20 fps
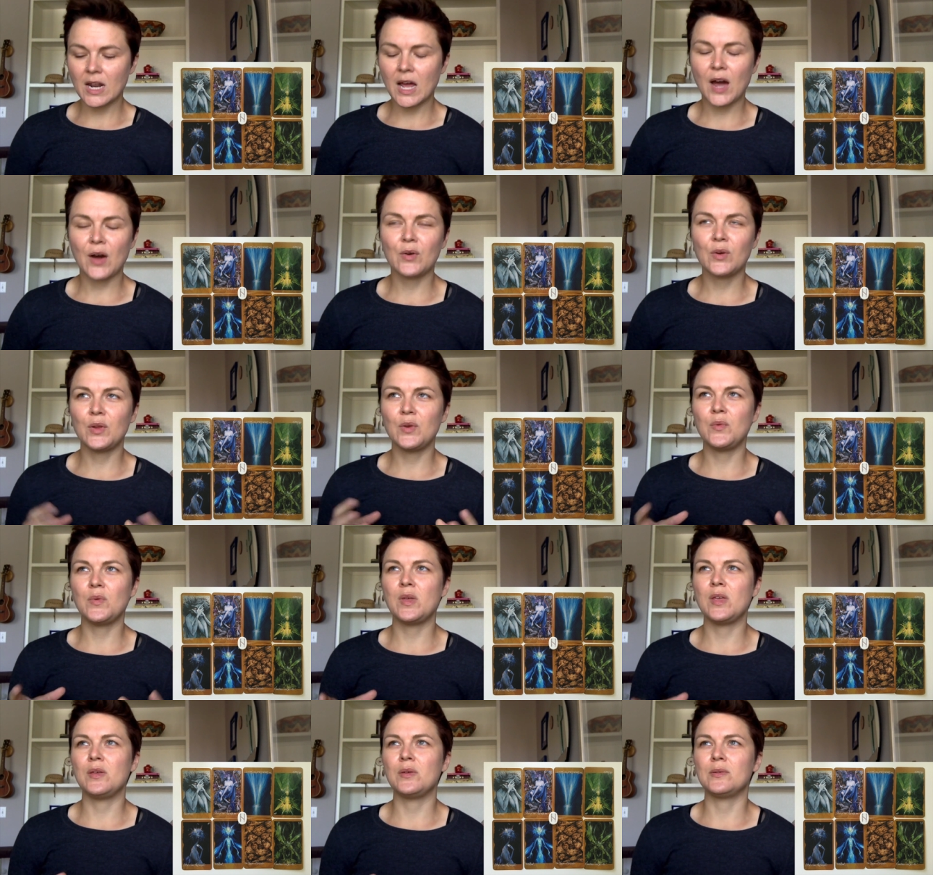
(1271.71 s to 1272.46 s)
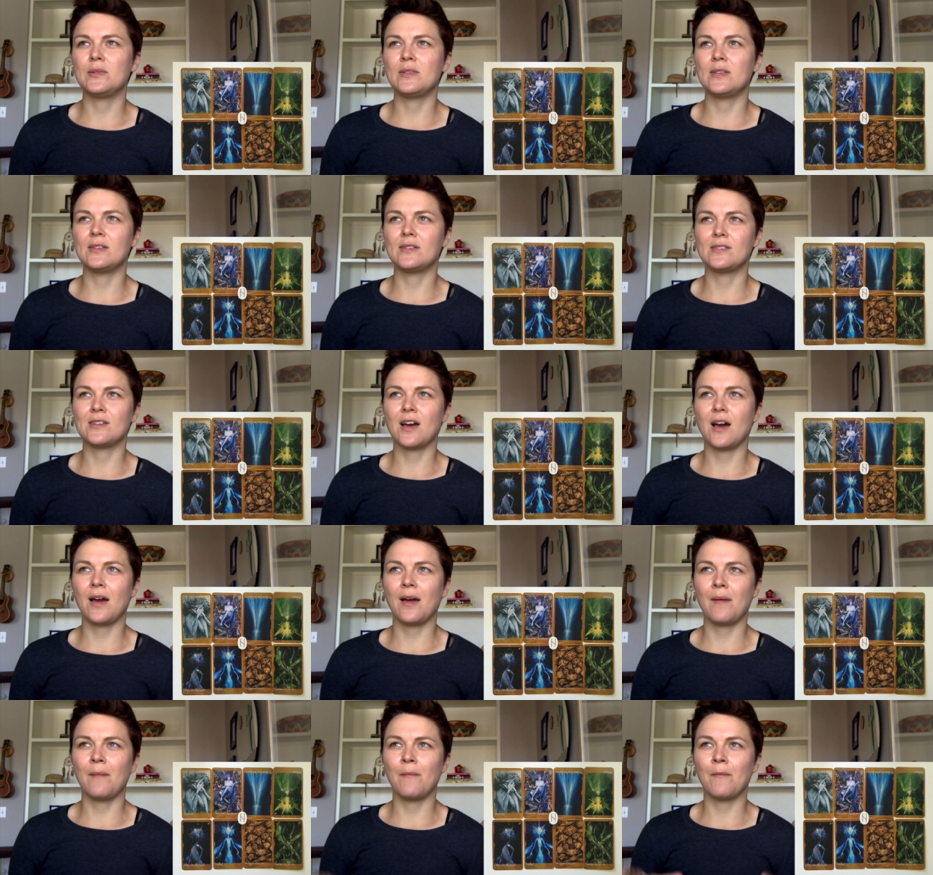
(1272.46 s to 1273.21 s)
how can we use this
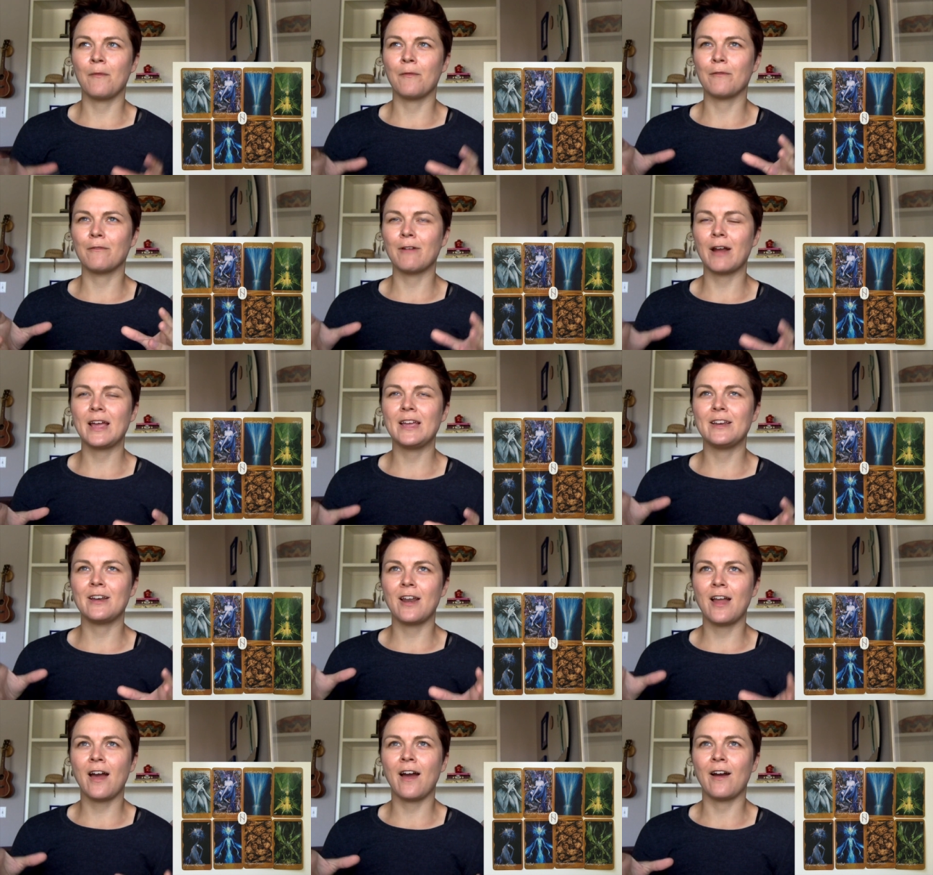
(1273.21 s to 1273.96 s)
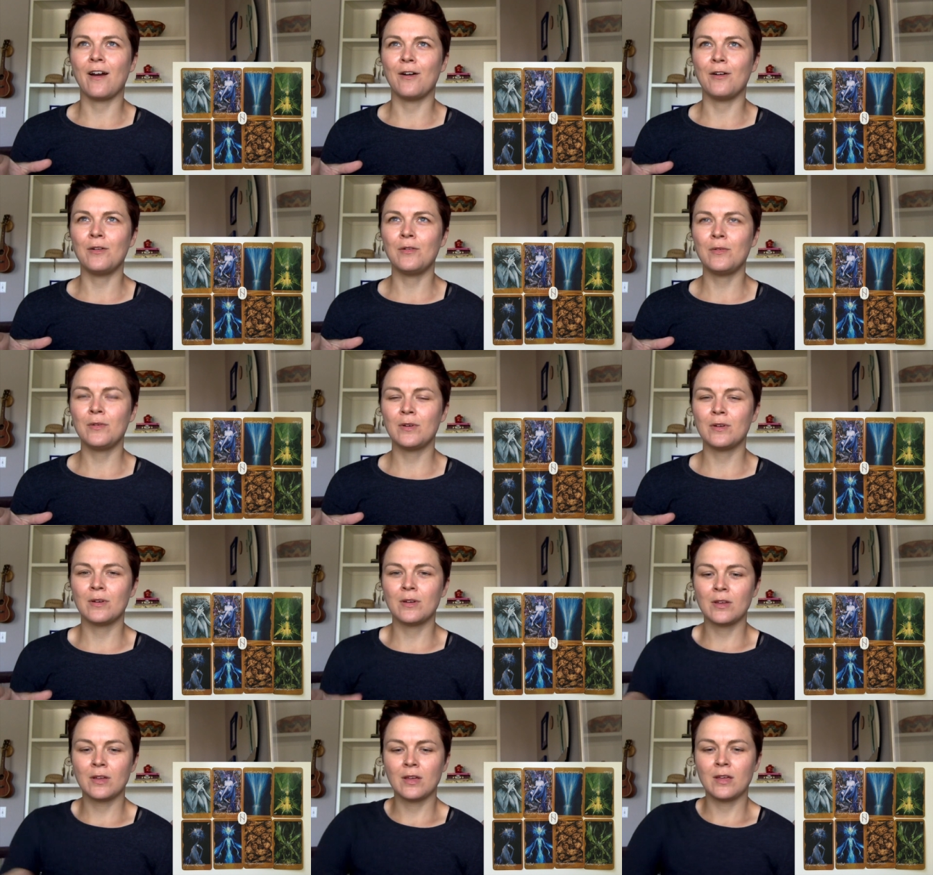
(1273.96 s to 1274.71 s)
time right now
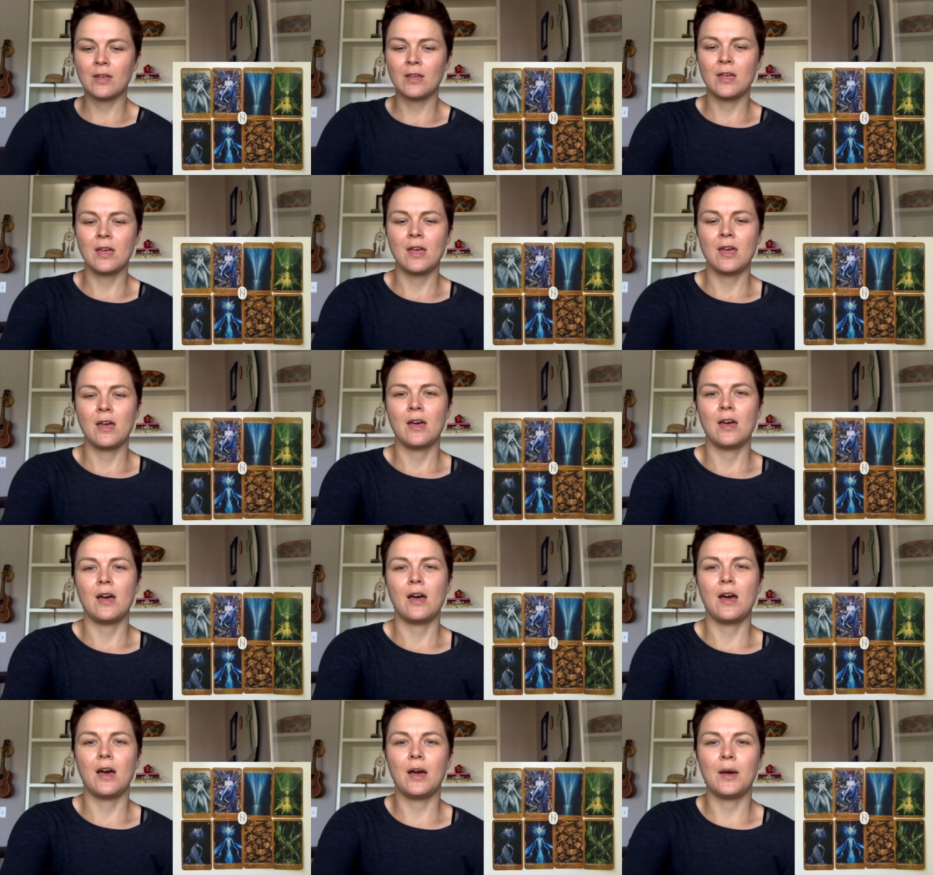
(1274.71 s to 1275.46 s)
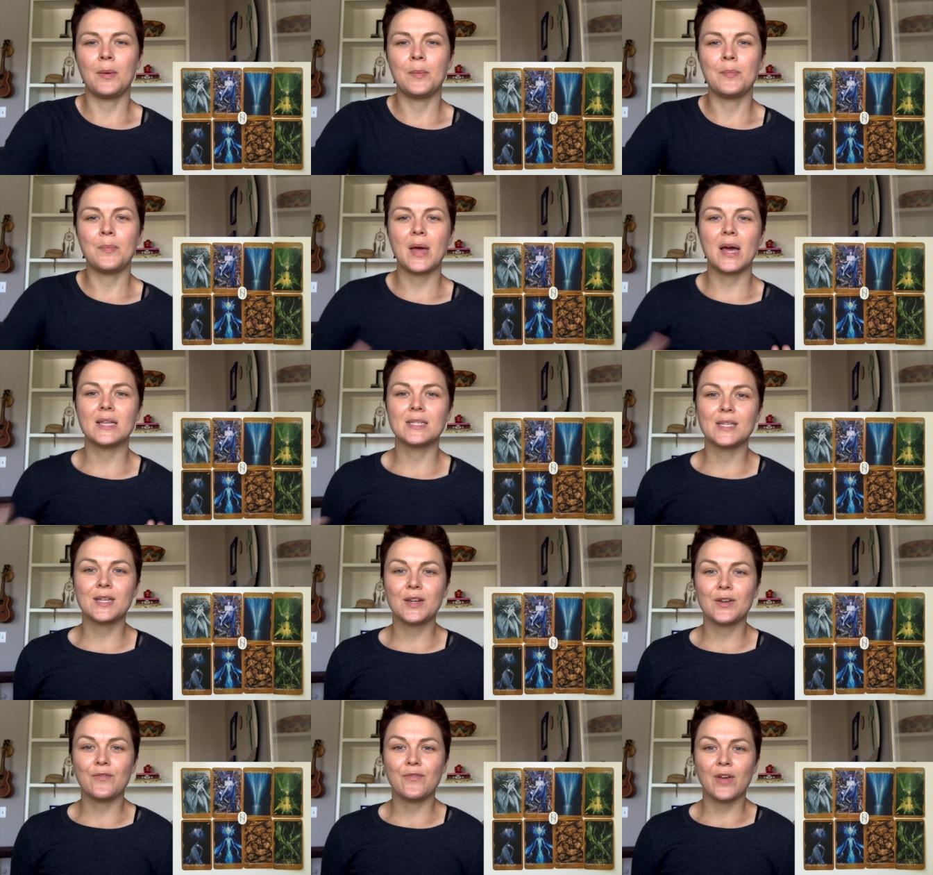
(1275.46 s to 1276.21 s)
as
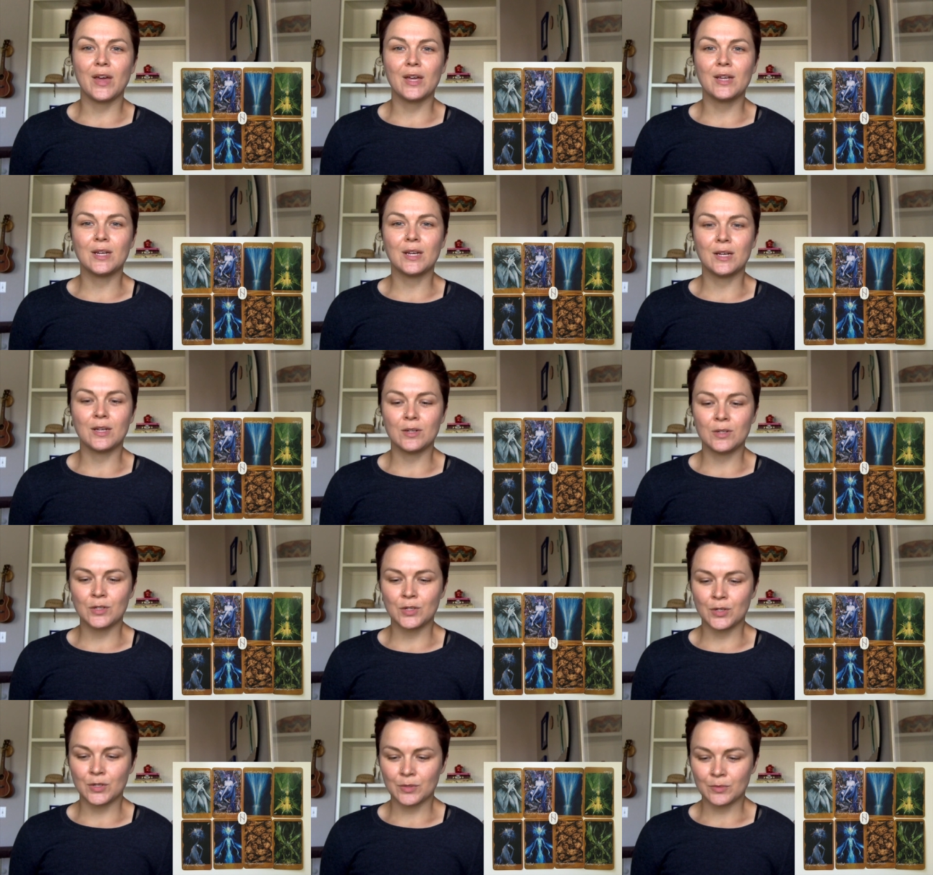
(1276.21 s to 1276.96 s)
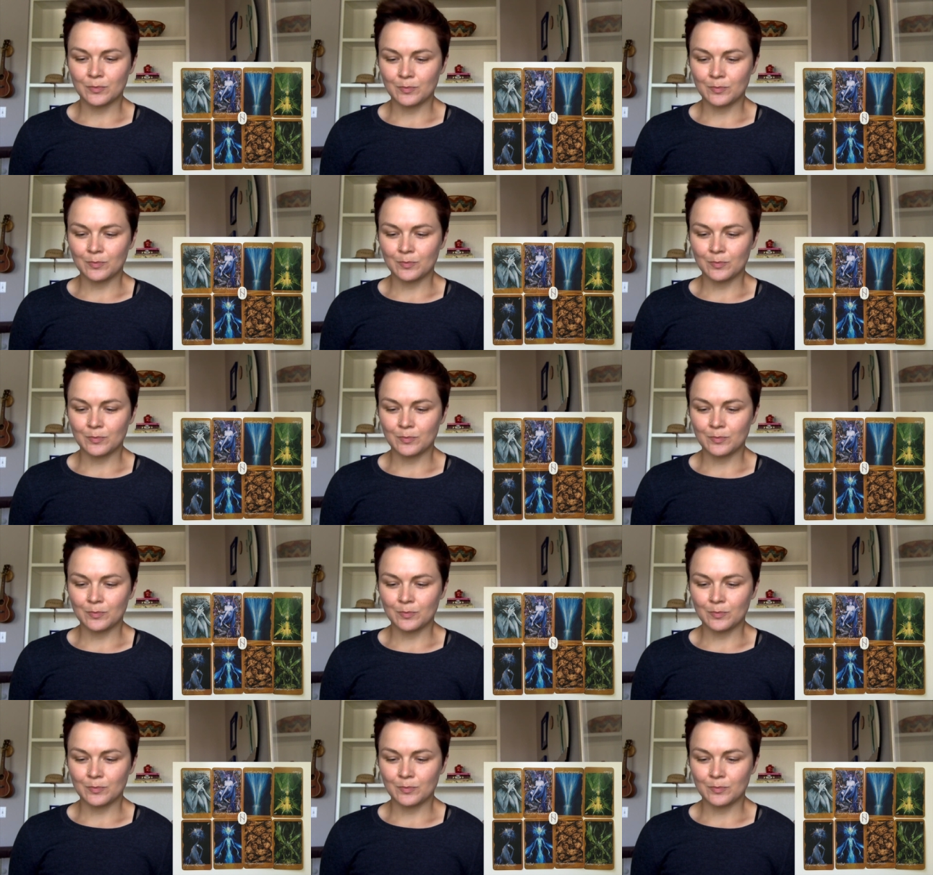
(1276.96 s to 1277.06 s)
an advantage